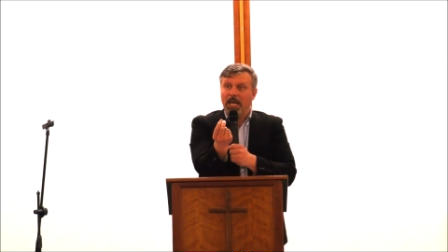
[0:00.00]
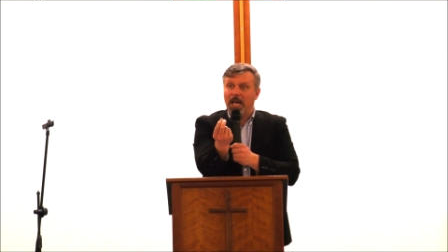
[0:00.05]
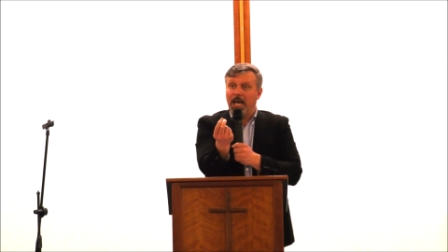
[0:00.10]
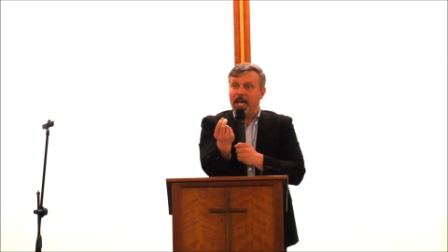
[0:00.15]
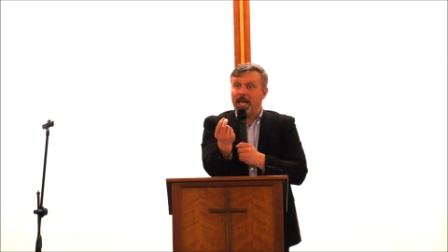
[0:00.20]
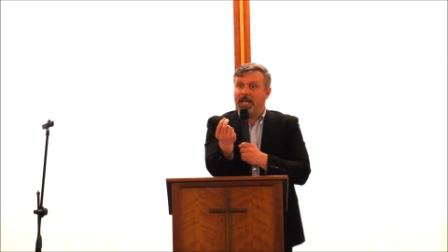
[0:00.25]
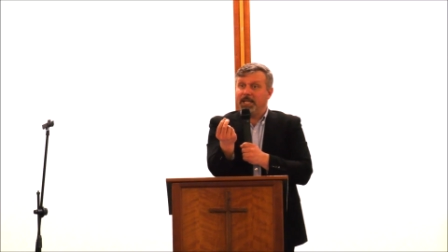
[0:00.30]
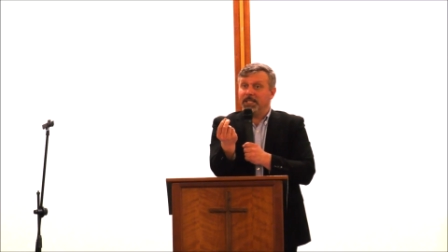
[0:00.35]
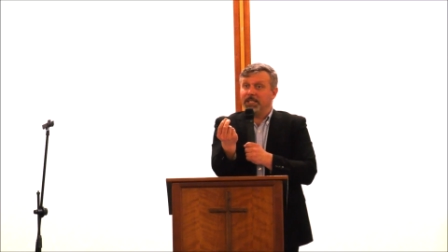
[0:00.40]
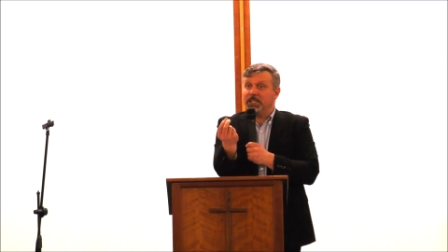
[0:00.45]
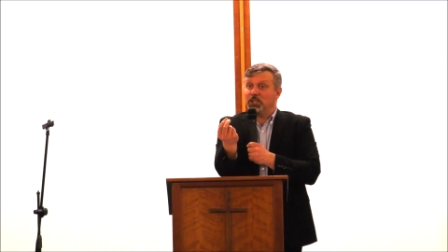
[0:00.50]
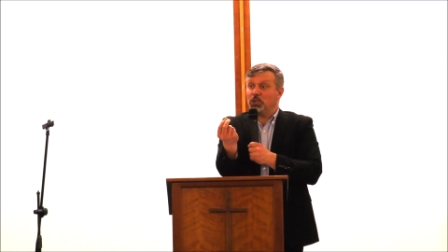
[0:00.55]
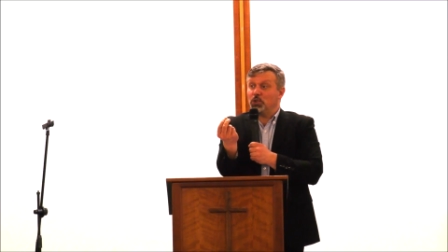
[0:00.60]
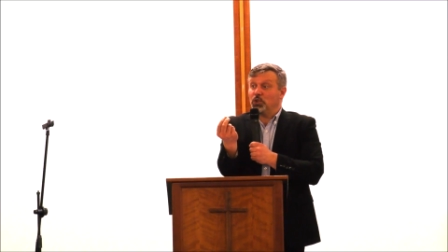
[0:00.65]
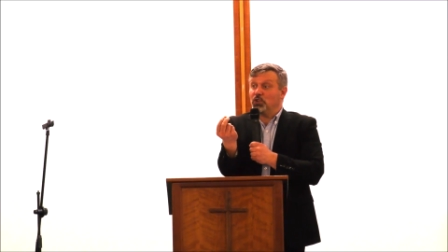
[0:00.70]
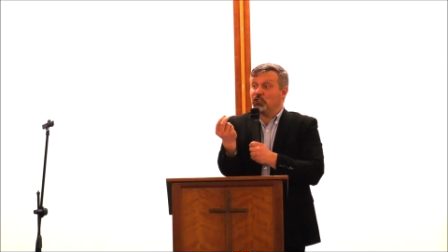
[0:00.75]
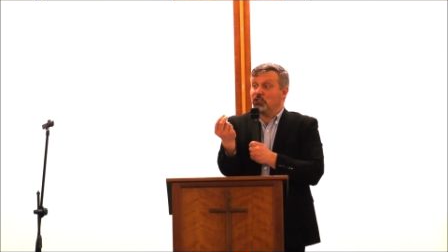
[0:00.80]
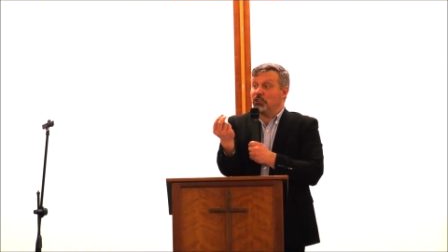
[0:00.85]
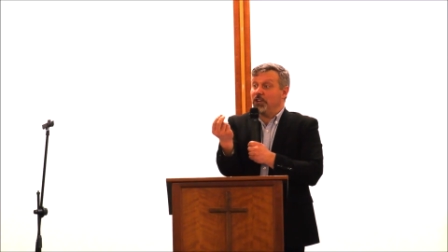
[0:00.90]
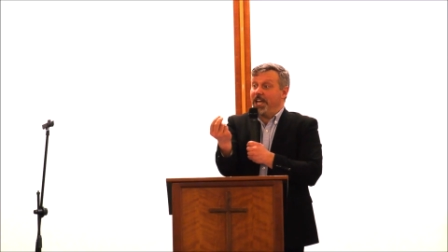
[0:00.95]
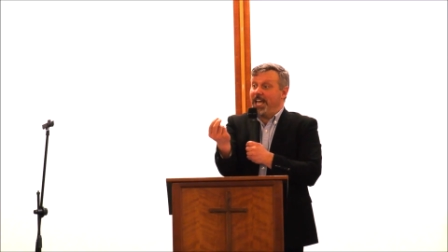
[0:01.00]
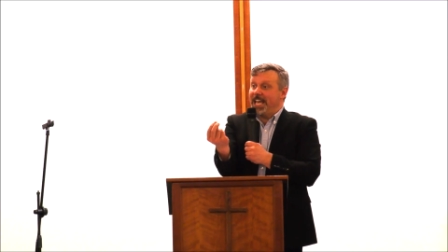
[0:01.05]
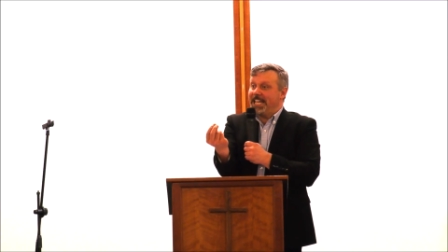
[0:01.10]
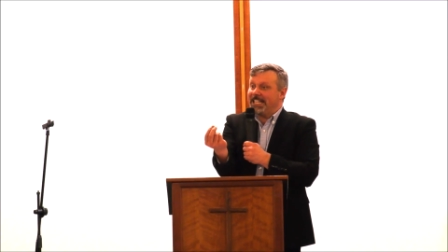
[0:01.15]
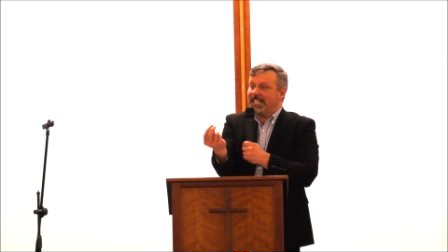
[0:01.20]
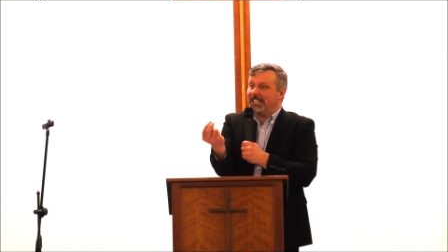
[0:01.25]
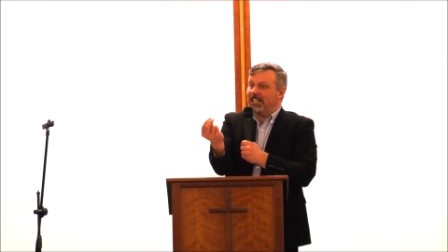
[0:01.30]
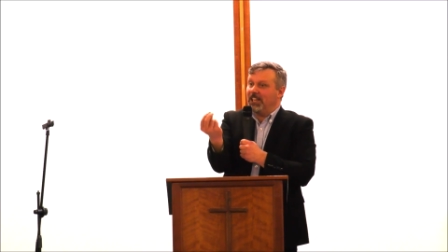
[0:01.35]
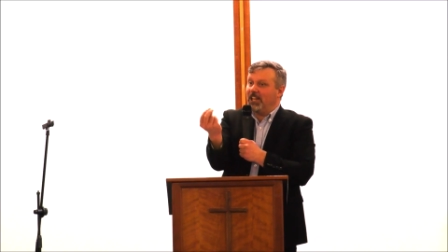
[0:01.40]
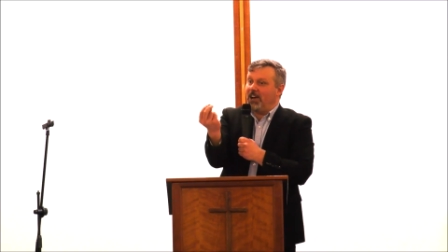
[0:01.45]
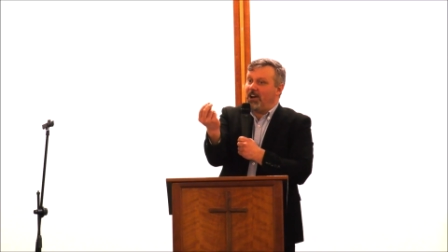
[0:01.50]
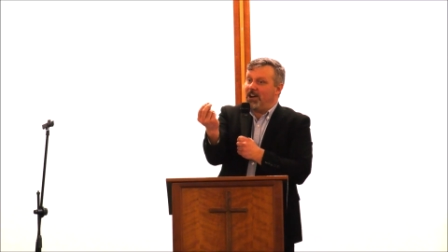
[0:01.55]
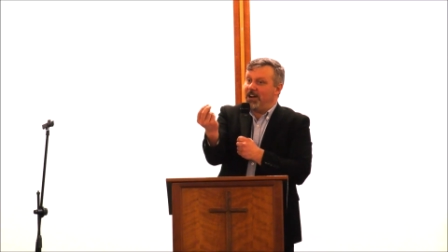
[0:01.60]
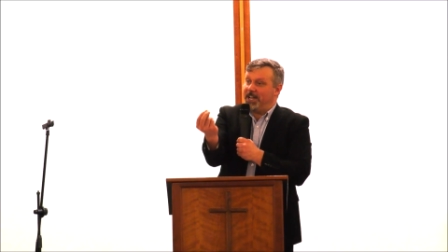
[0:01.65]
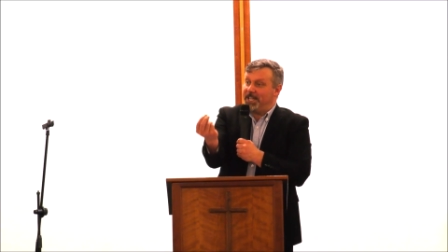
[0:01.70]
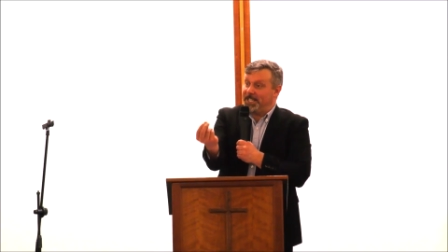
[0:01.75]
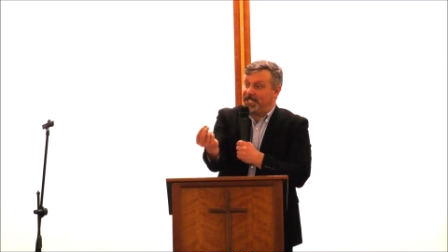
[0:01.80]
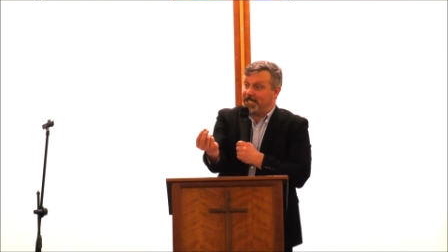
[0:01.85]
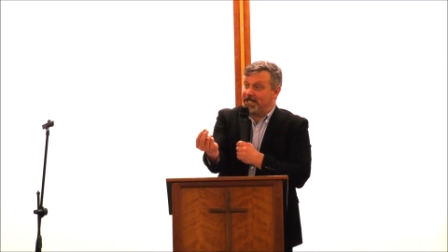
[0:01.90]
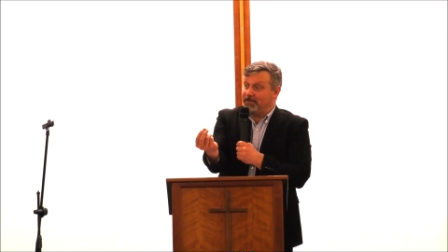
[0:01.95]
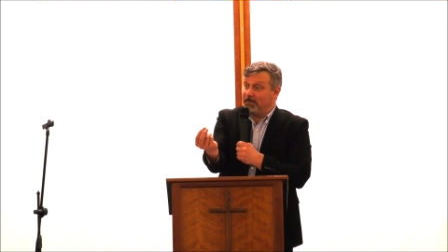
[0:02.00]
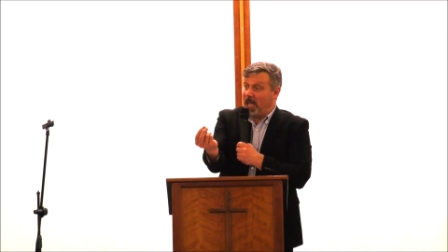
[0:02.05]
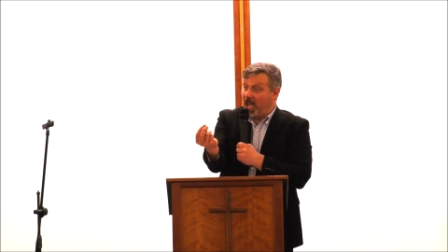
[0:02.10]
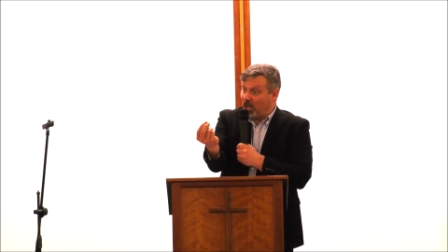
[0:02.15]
and to create lies.